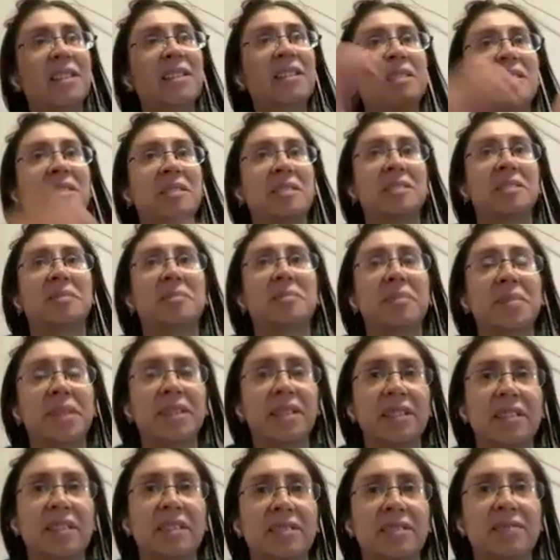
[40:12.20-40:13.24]

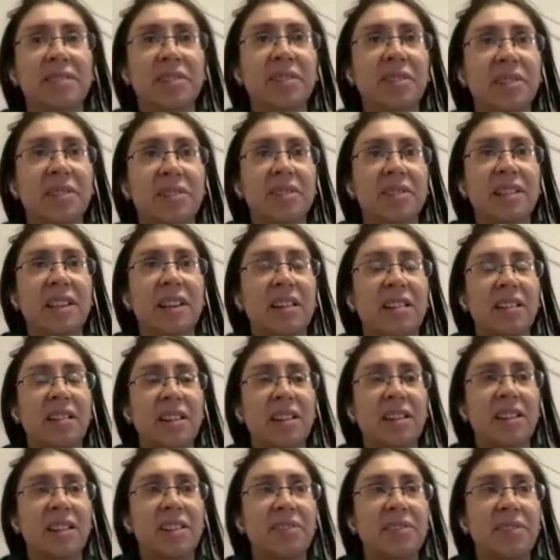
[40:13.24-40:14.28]
But for those that
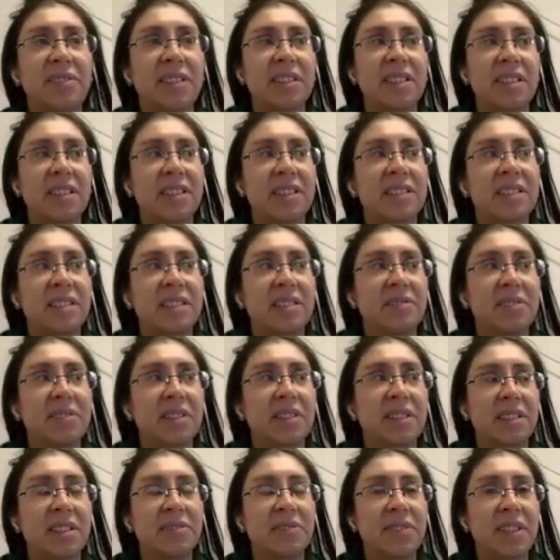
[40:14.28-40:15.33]
are going to feel this
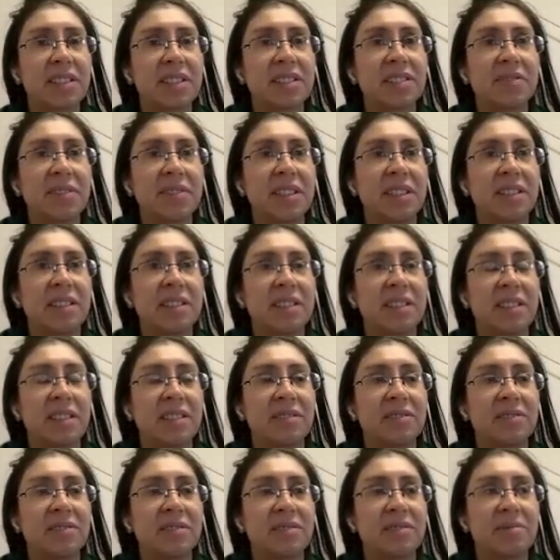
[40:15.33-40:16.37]
and feel the effects of it,
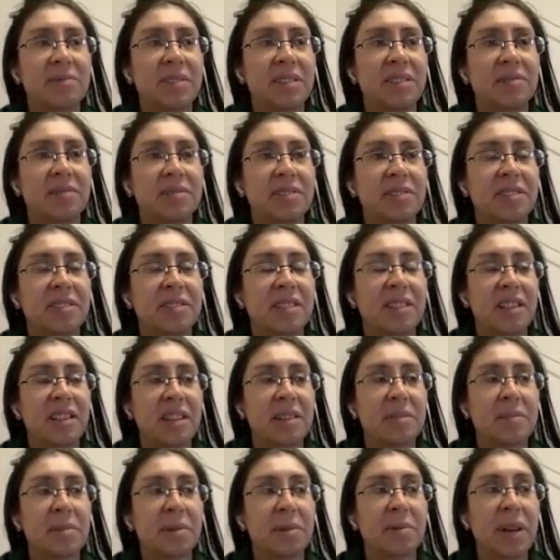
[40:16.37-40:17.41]
you know, we're just
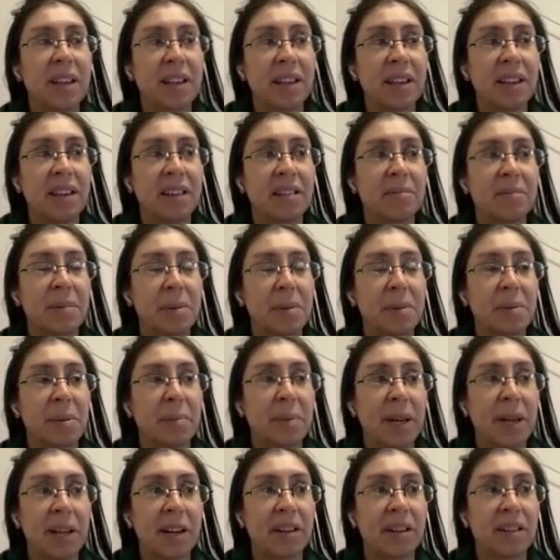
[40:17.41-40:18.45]
going to have to be ready, be
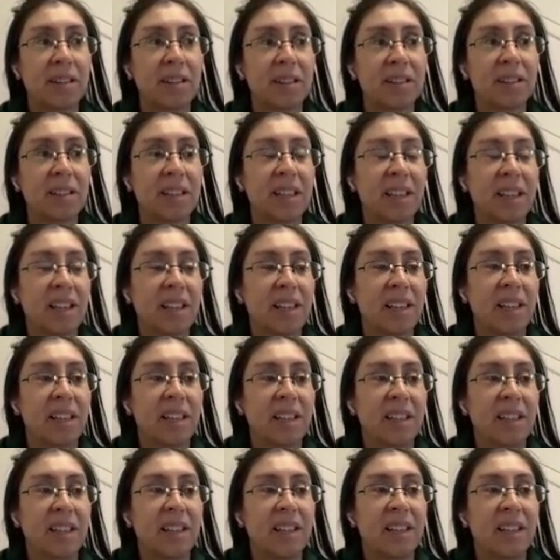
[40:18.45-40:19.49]
prepared,
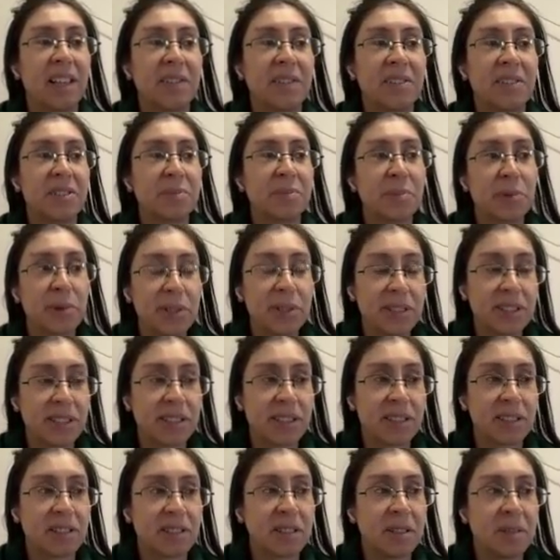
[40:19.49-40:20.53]
have your
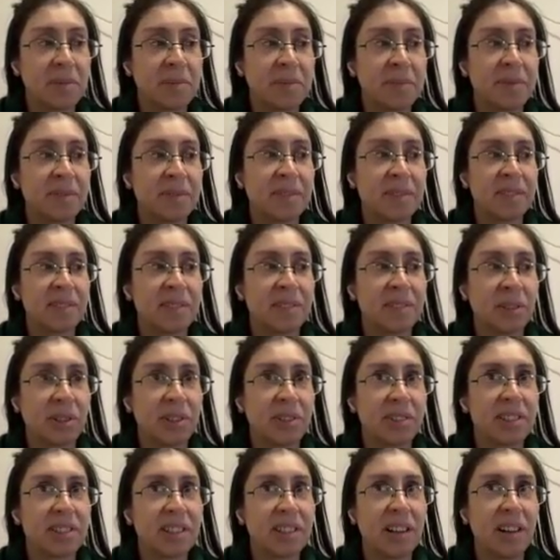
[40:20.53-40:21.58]
support systems,
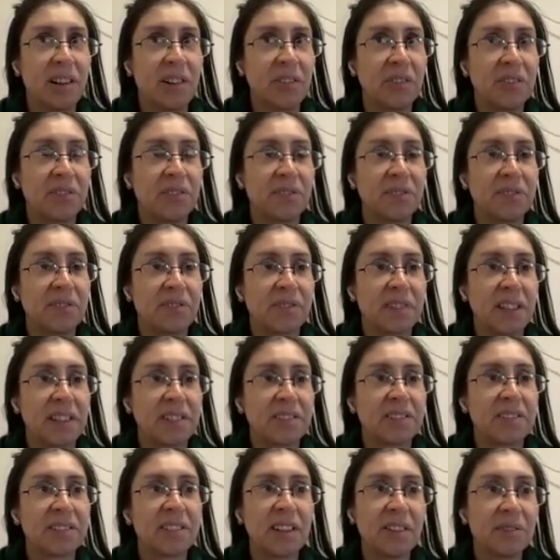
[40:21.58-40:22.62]
know yourself,
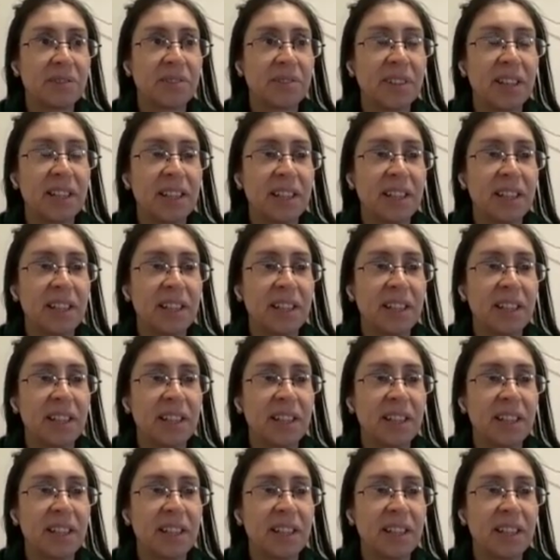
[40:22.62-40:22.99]
get yourself